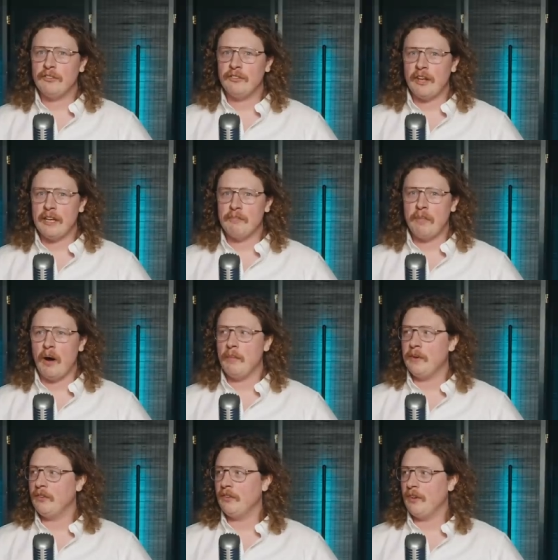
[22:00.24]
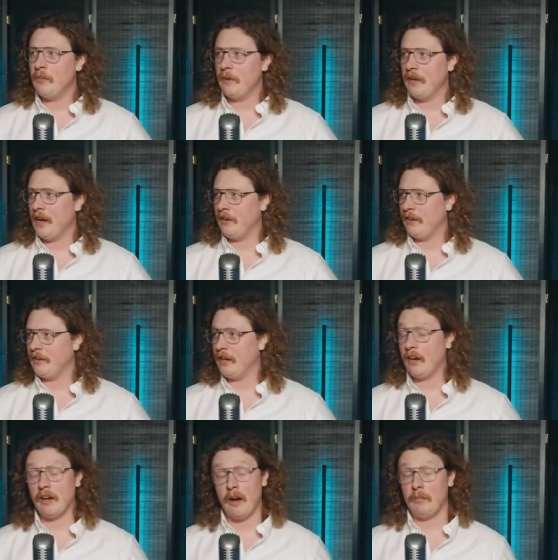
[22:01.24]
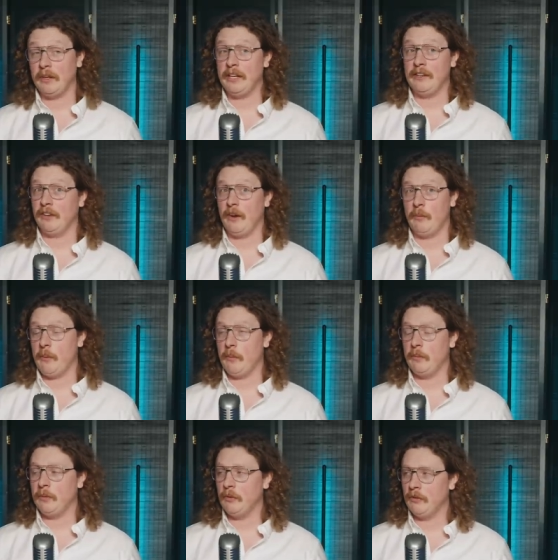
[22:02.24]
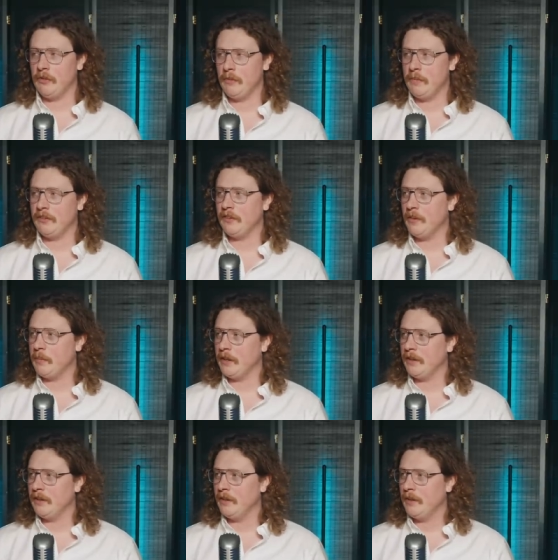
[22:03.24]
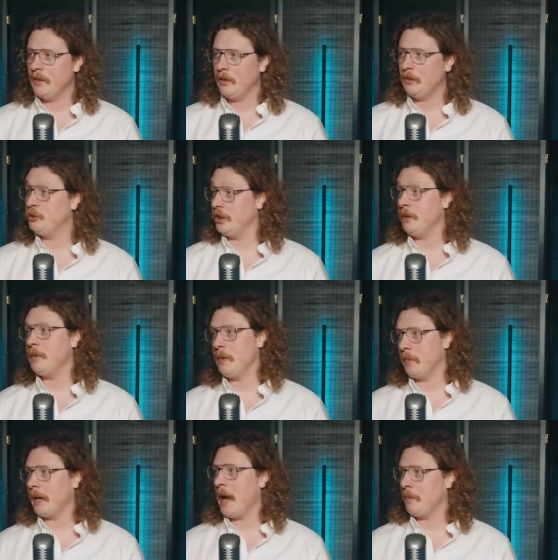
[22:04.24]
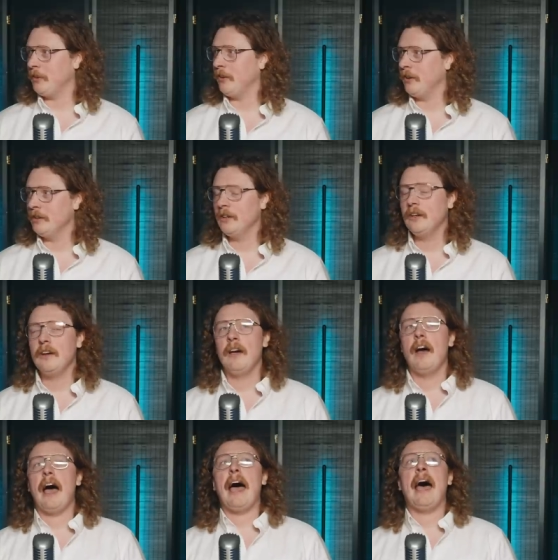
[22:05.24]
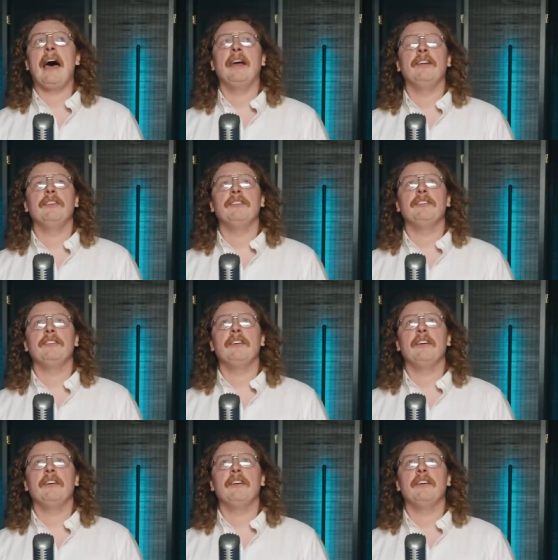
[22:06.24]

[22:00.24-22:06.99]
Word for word: state bar Mississippi, and I think a couple of years ago we were poorer than Mississippi, GDP per capita. Sure, and